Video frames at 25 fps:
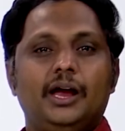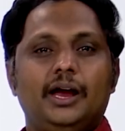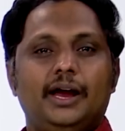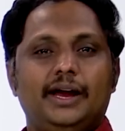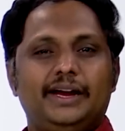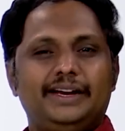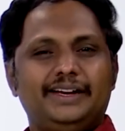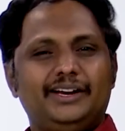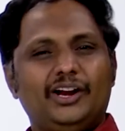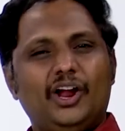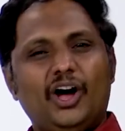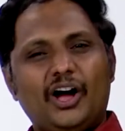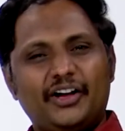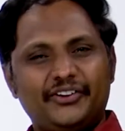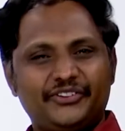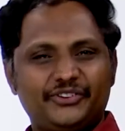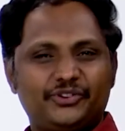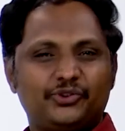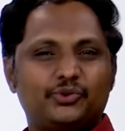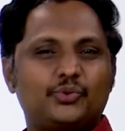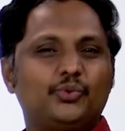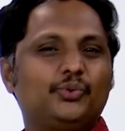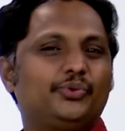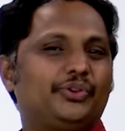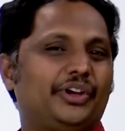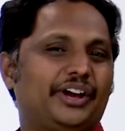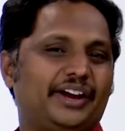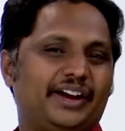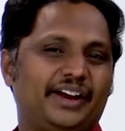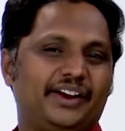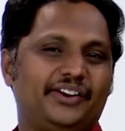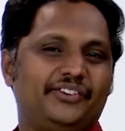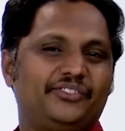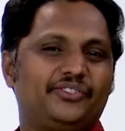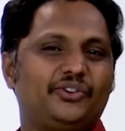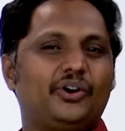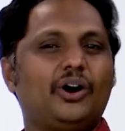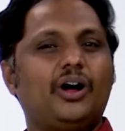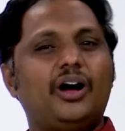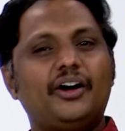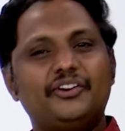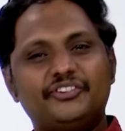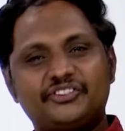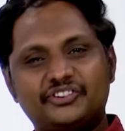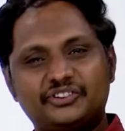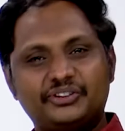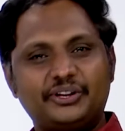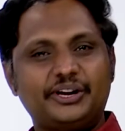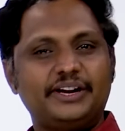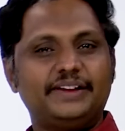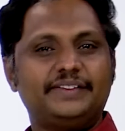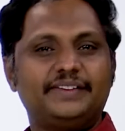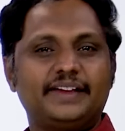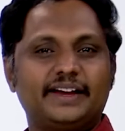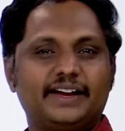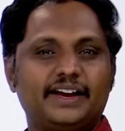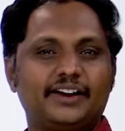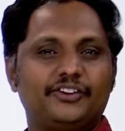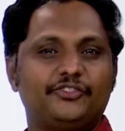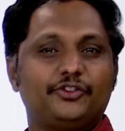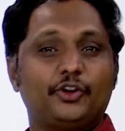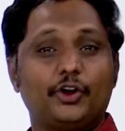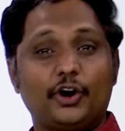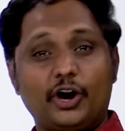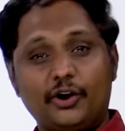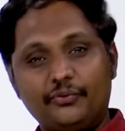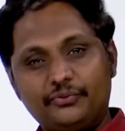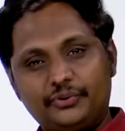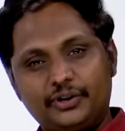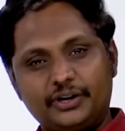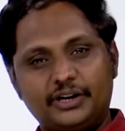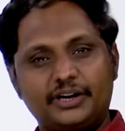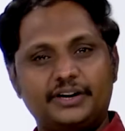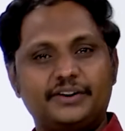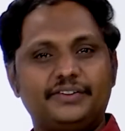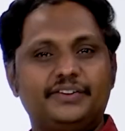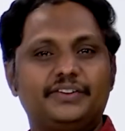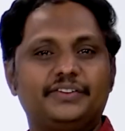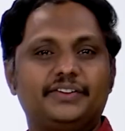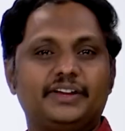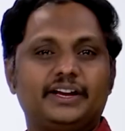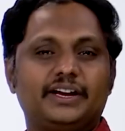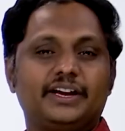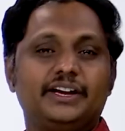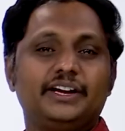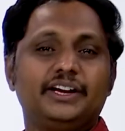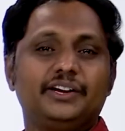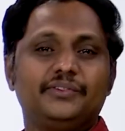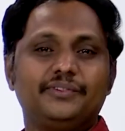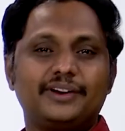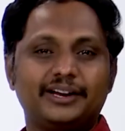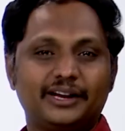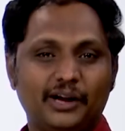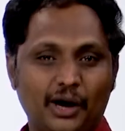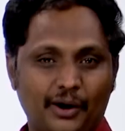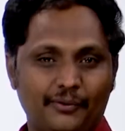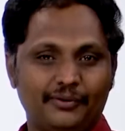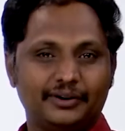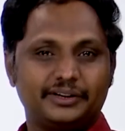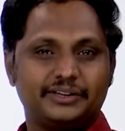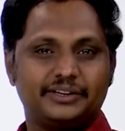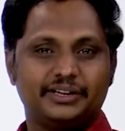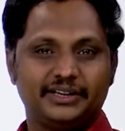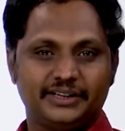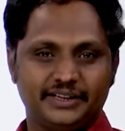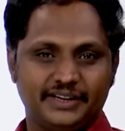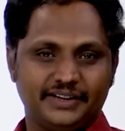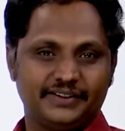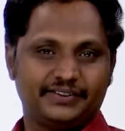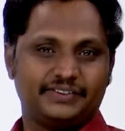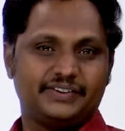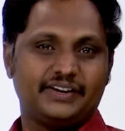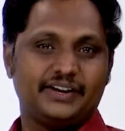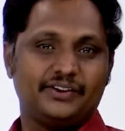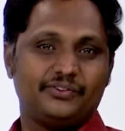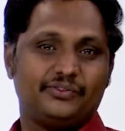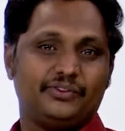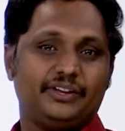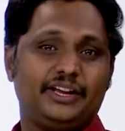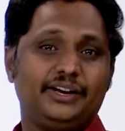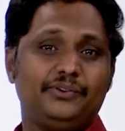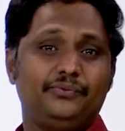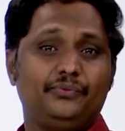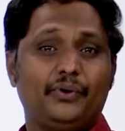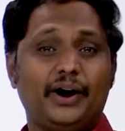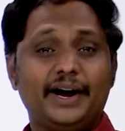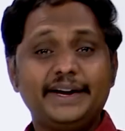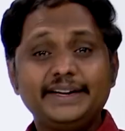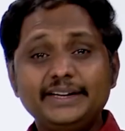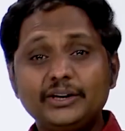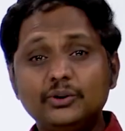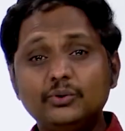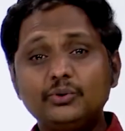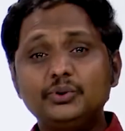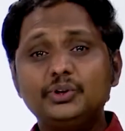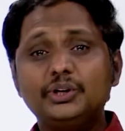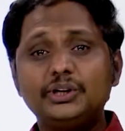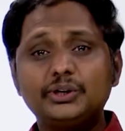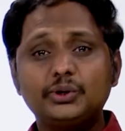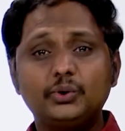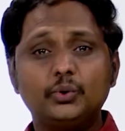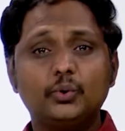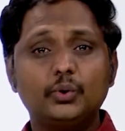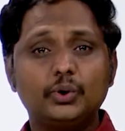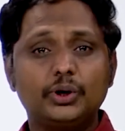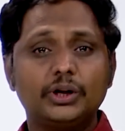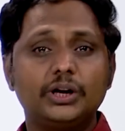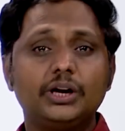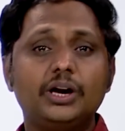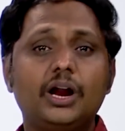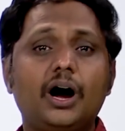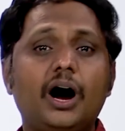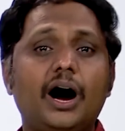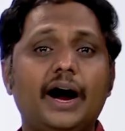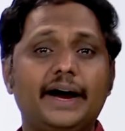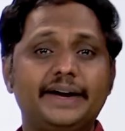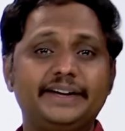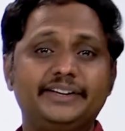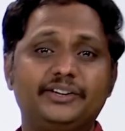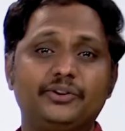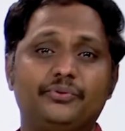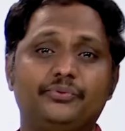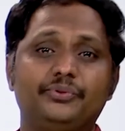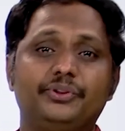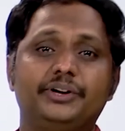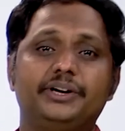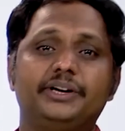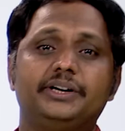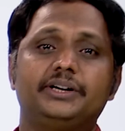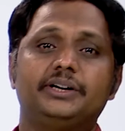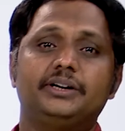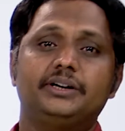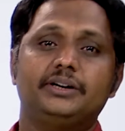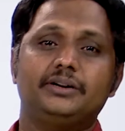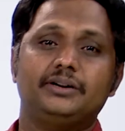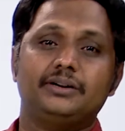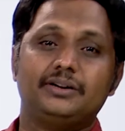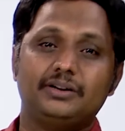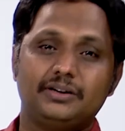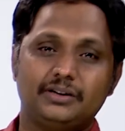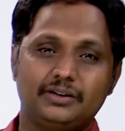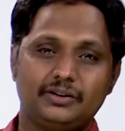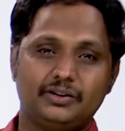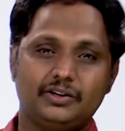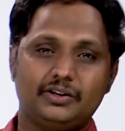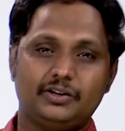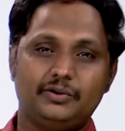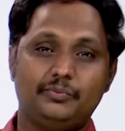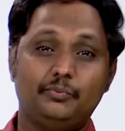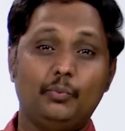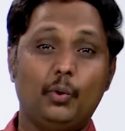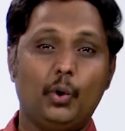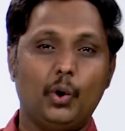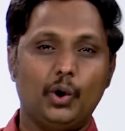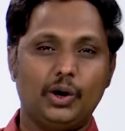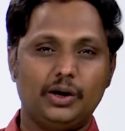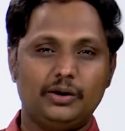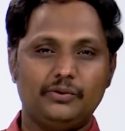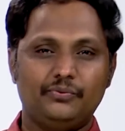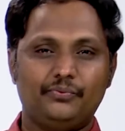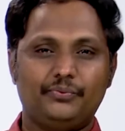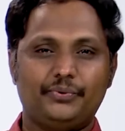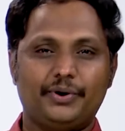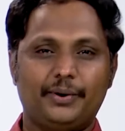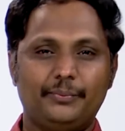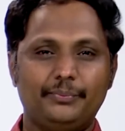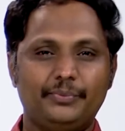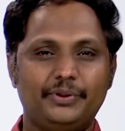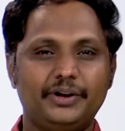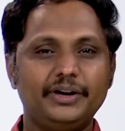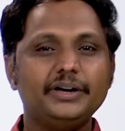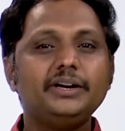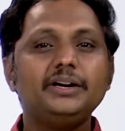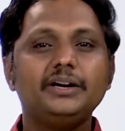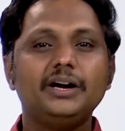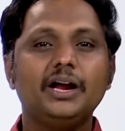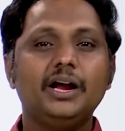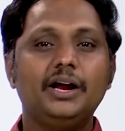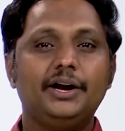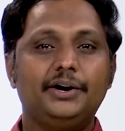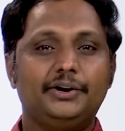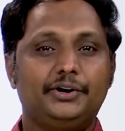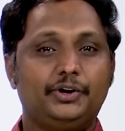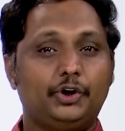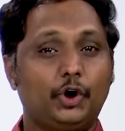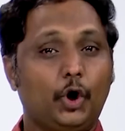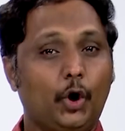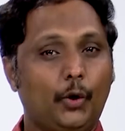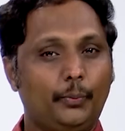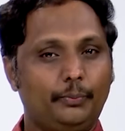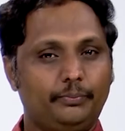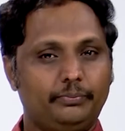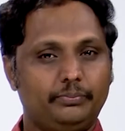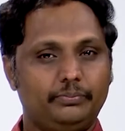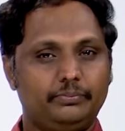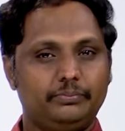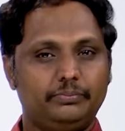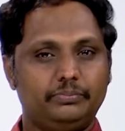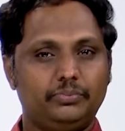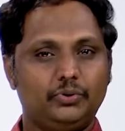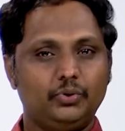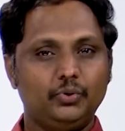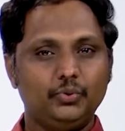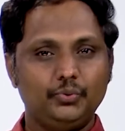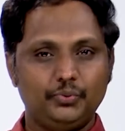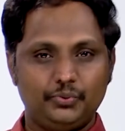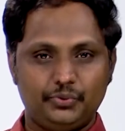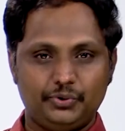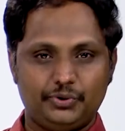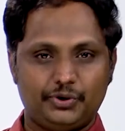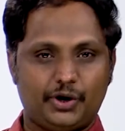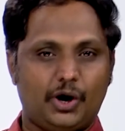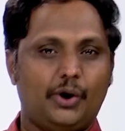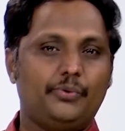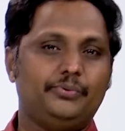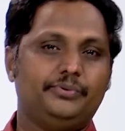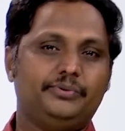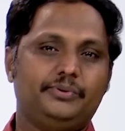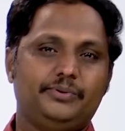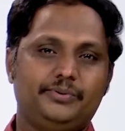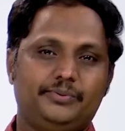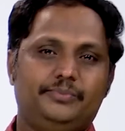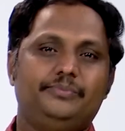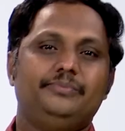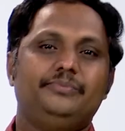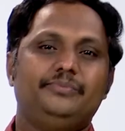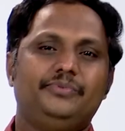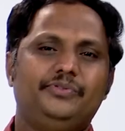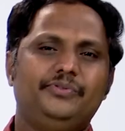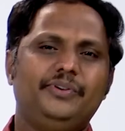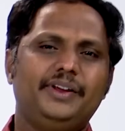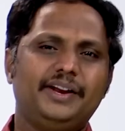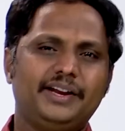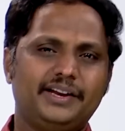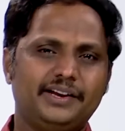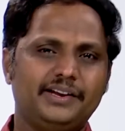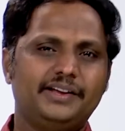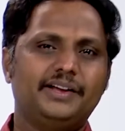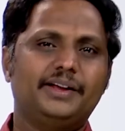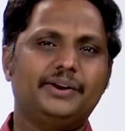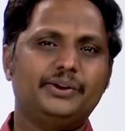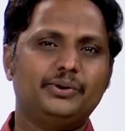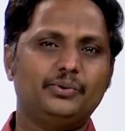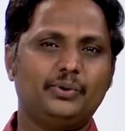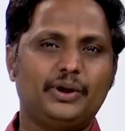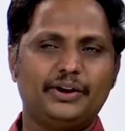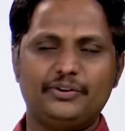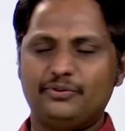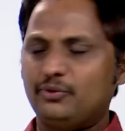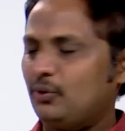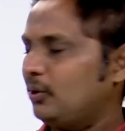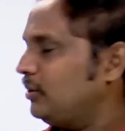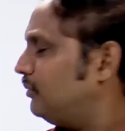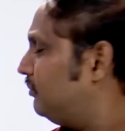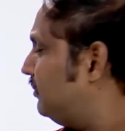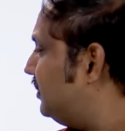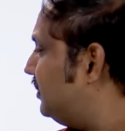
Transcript: in last 2 seconds, last 3 seconds or after another second, it will cover the distance. Then find out the total height of that ball from that top to ground. It is very clear, you can solve